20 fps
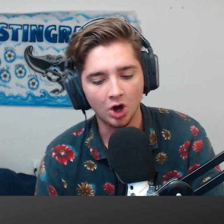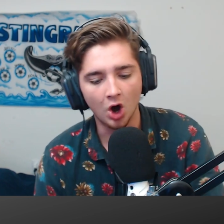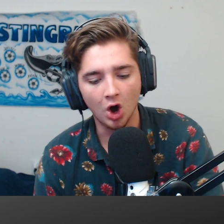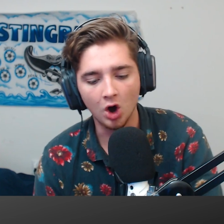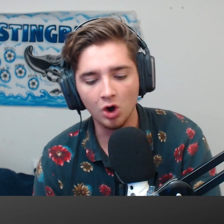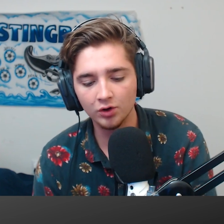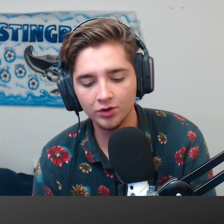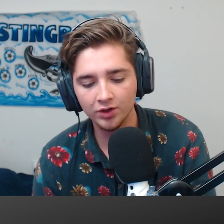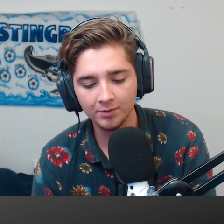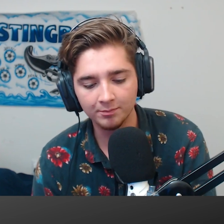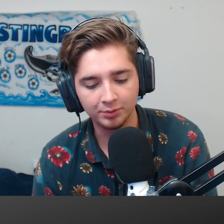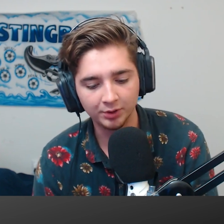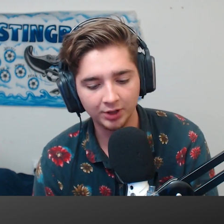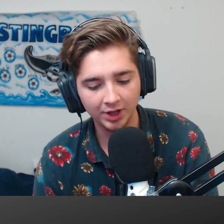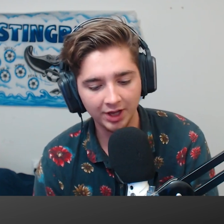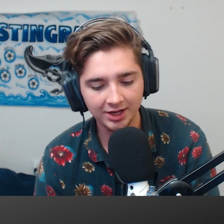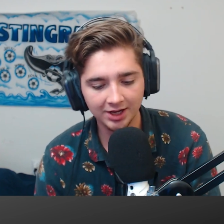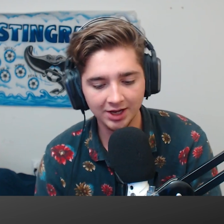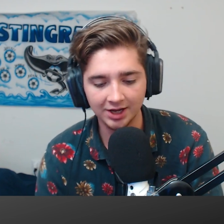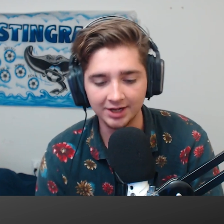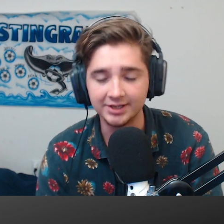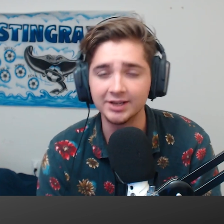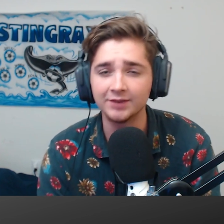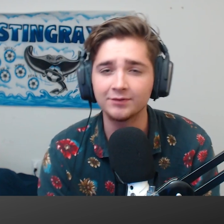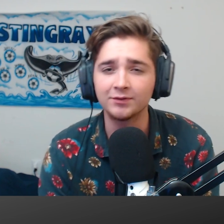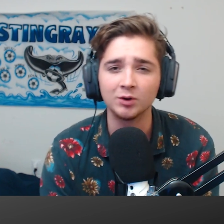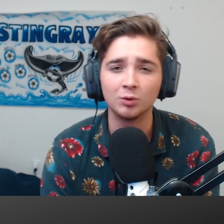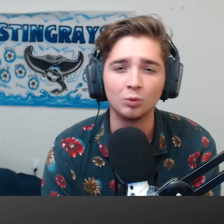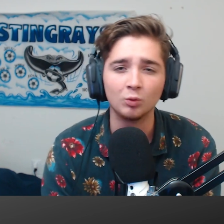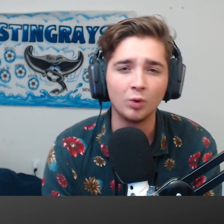All of them play a
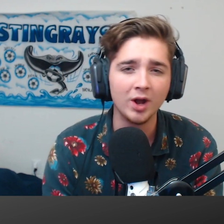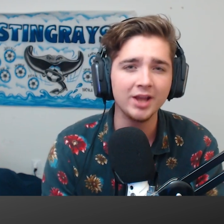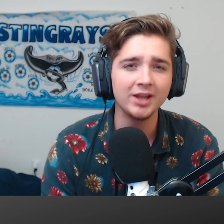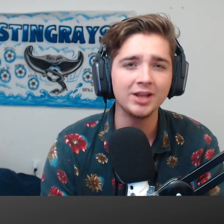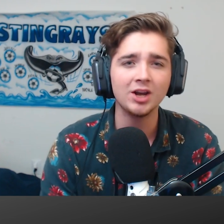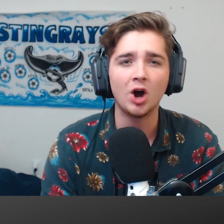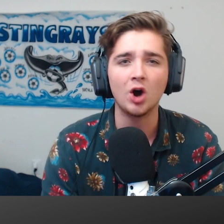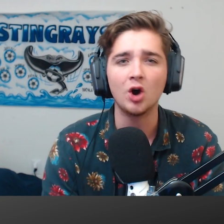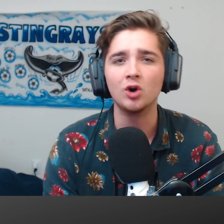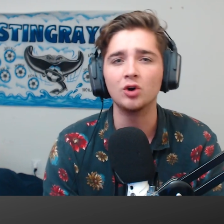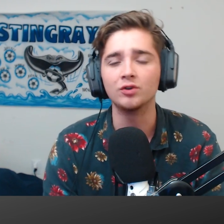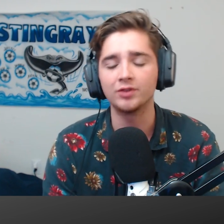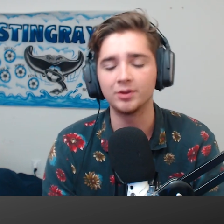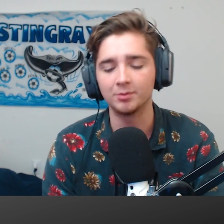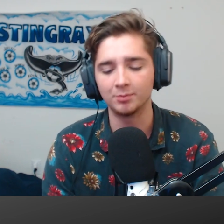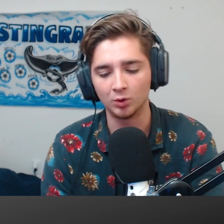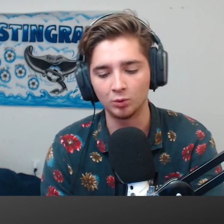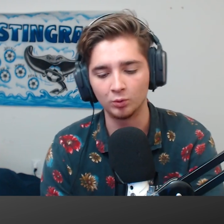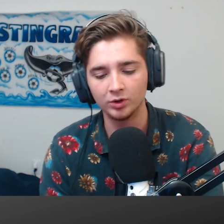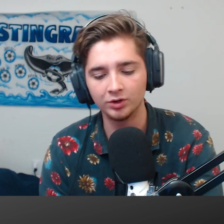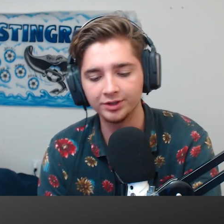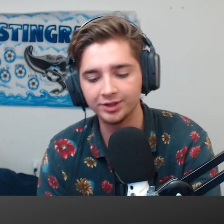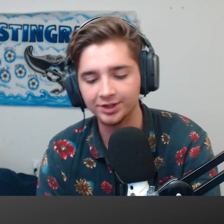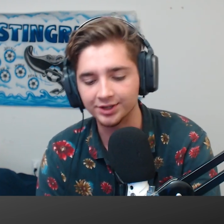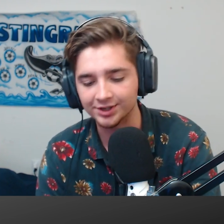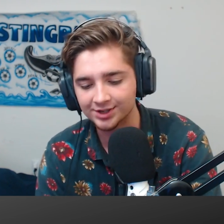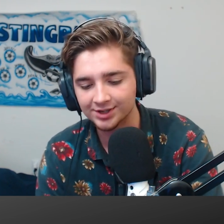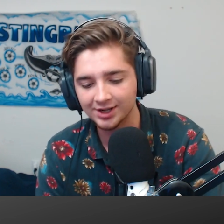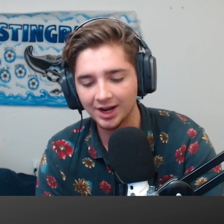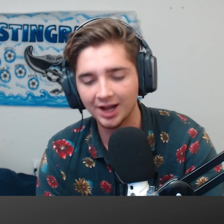different way. All of them are willing to
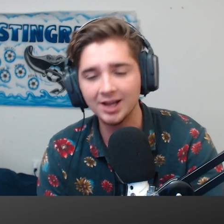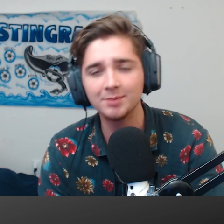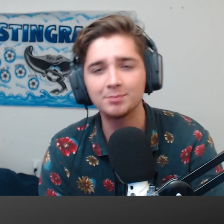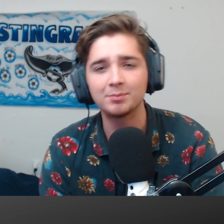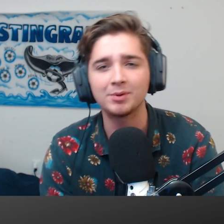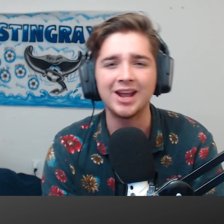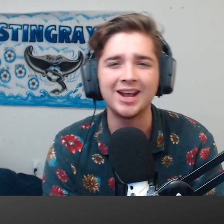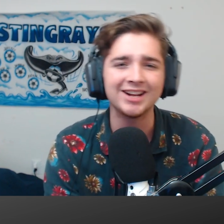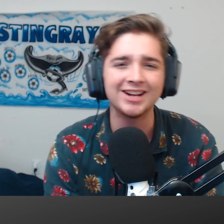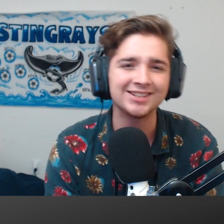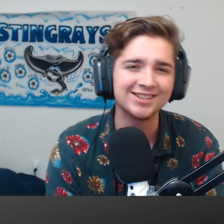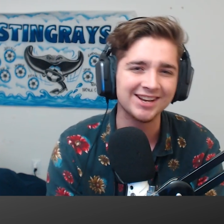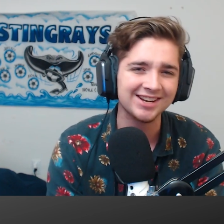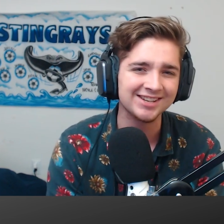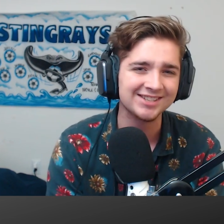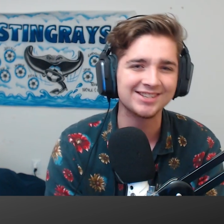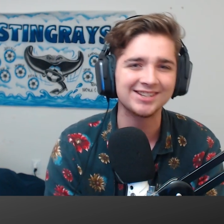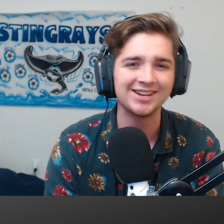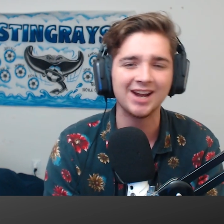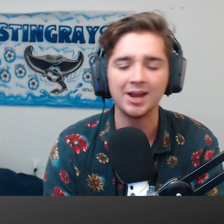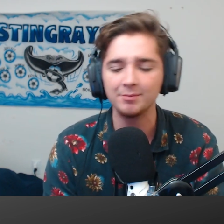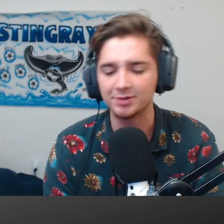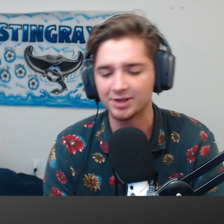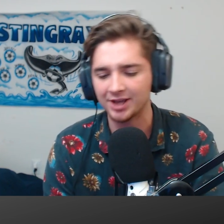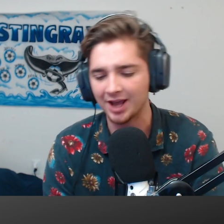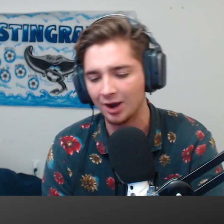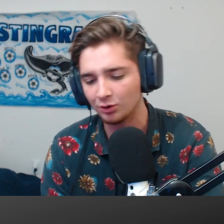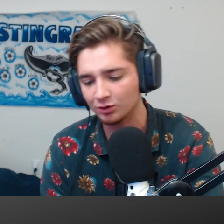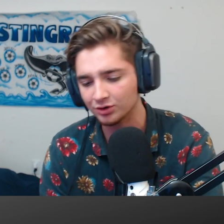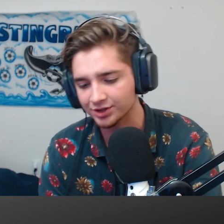snipe, anti-snipe,
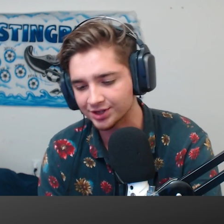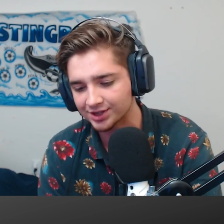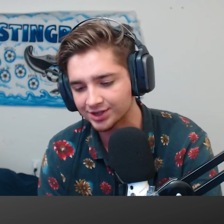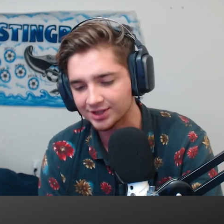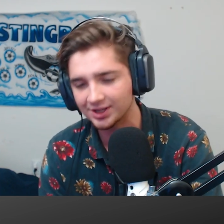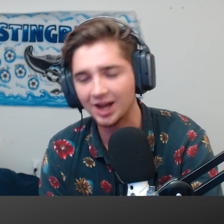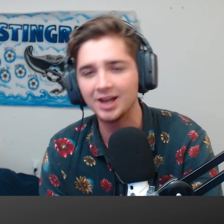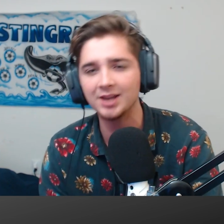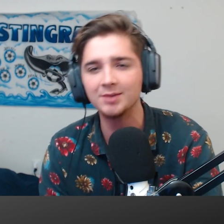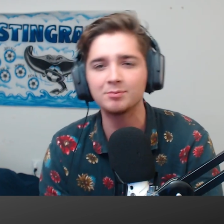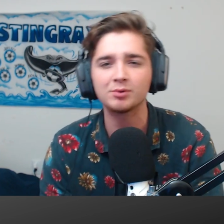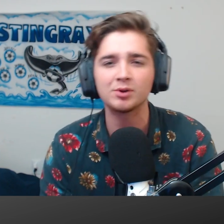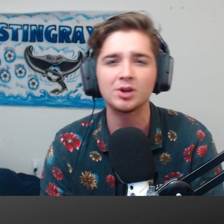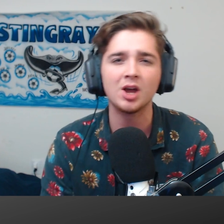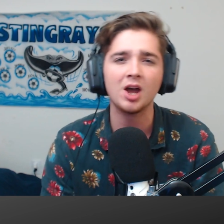counter-snipe.